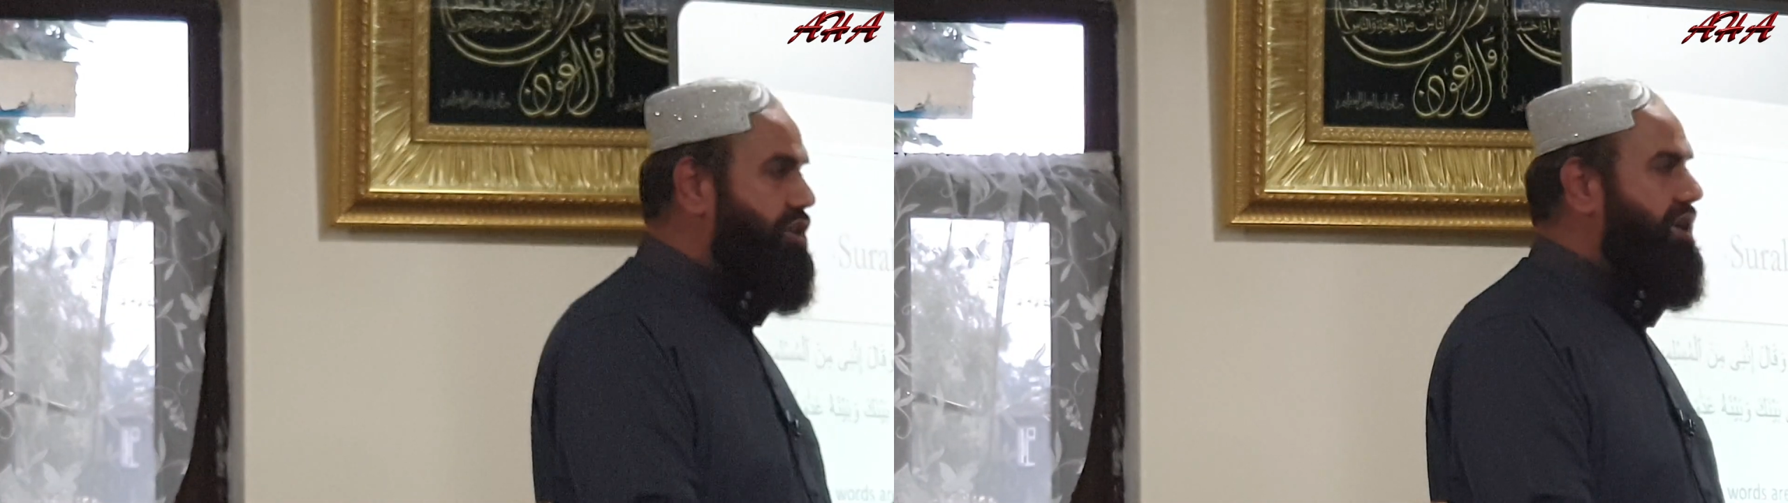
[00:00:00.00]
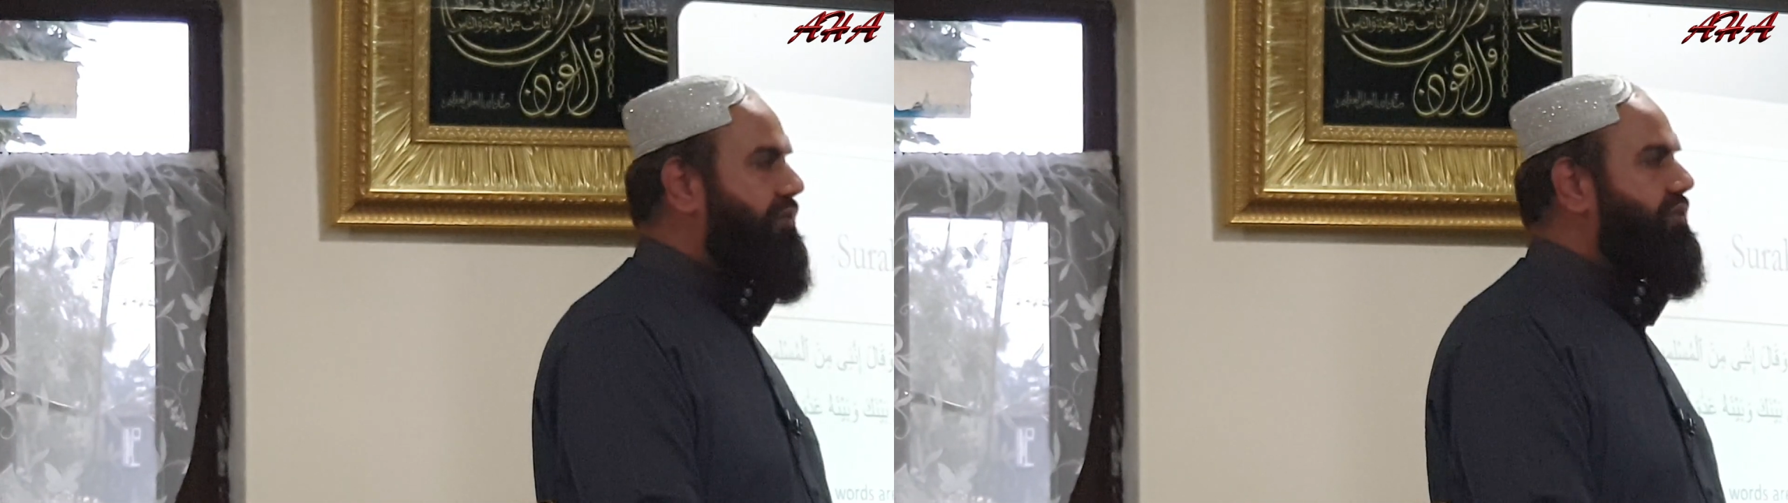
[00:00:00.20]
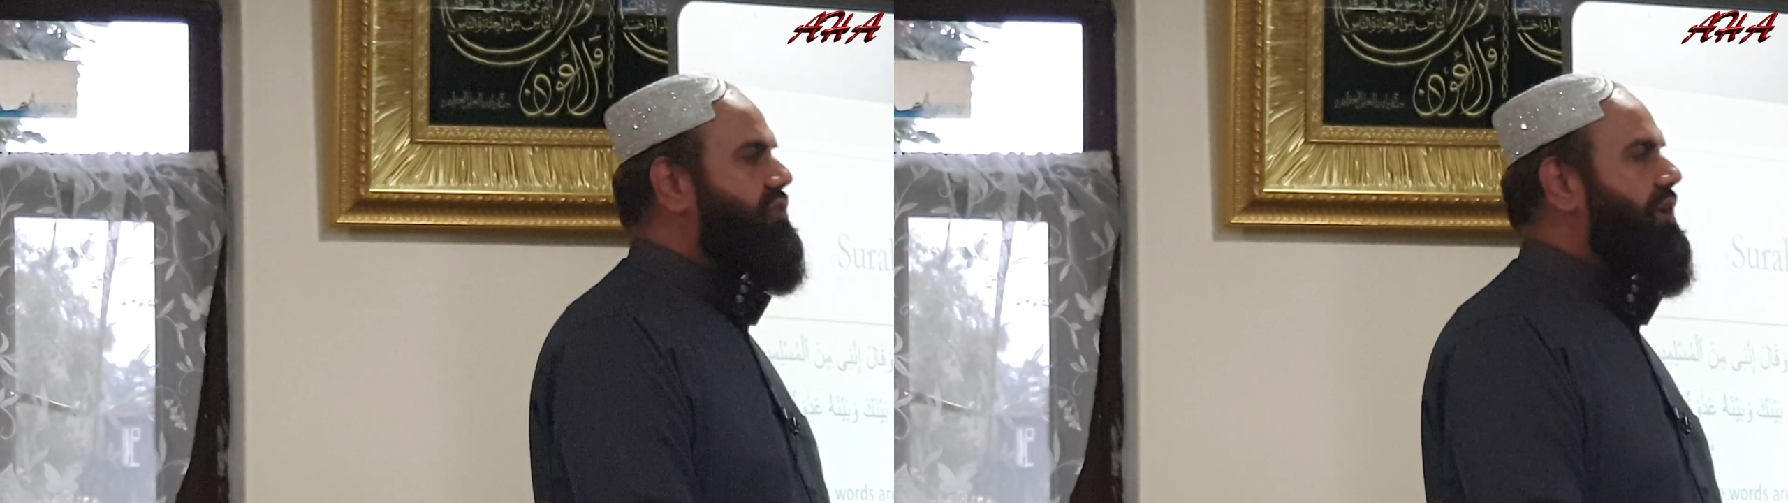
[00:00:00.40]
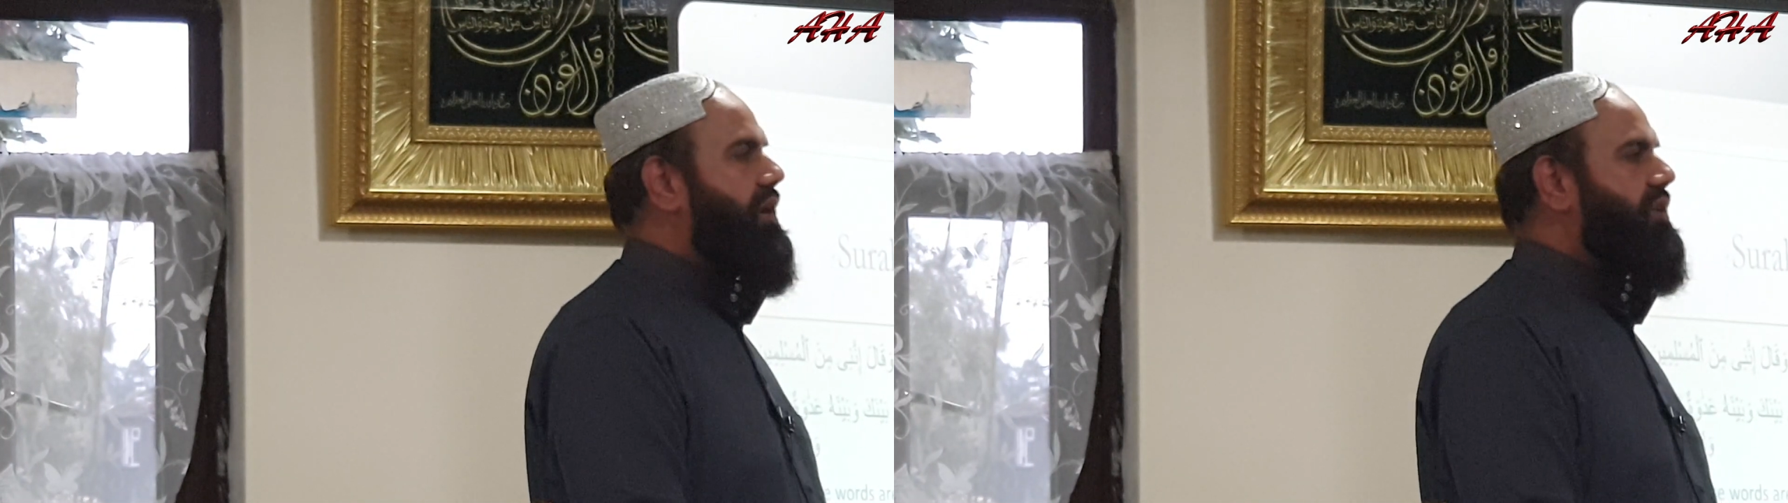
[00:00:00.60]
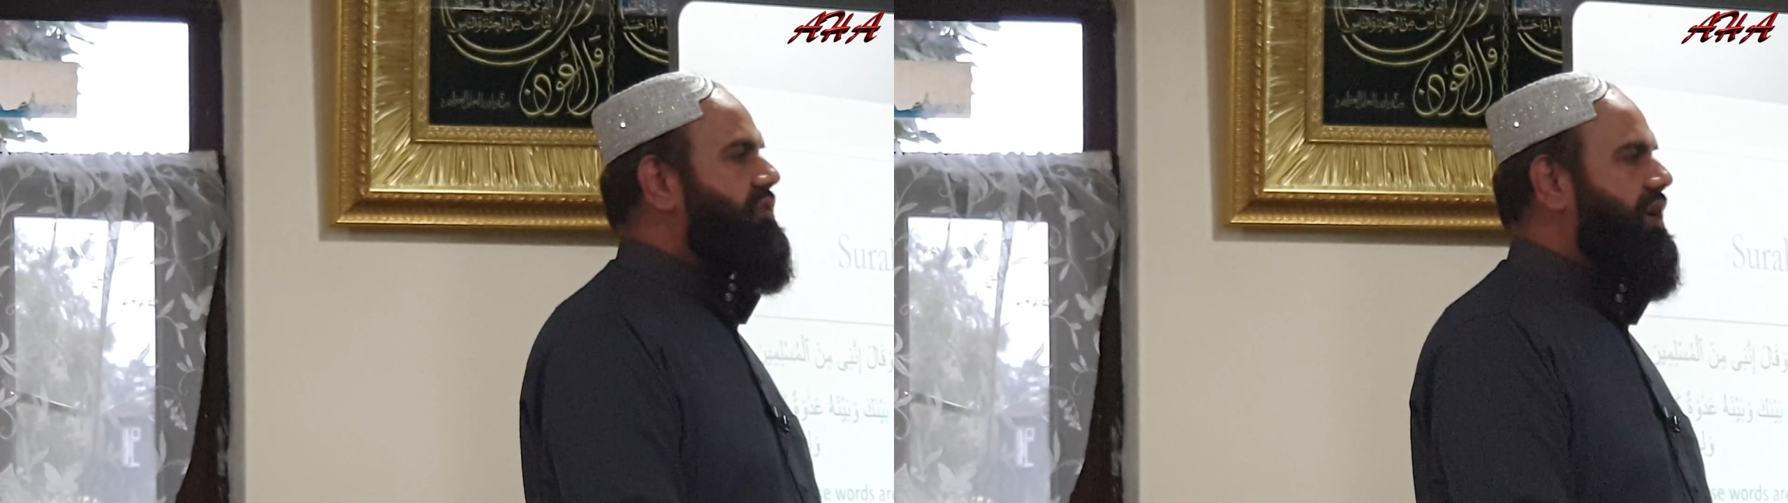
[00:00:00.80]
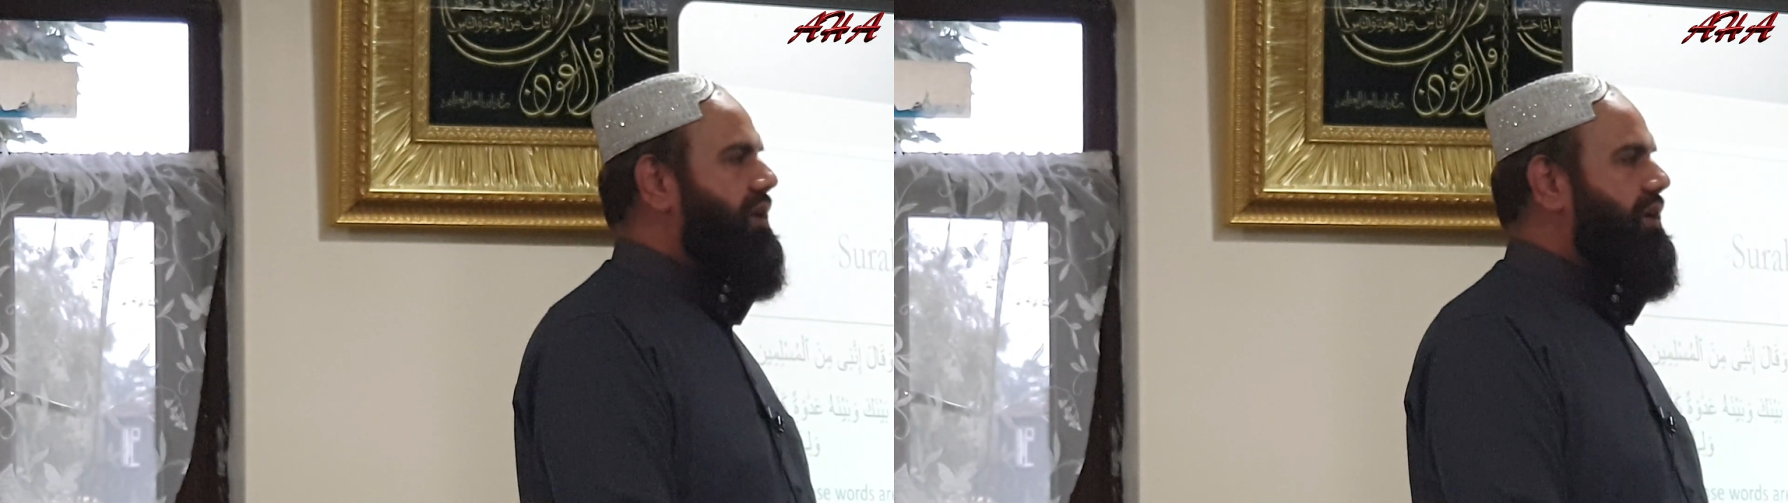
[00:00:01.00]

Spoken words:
of the scholars said,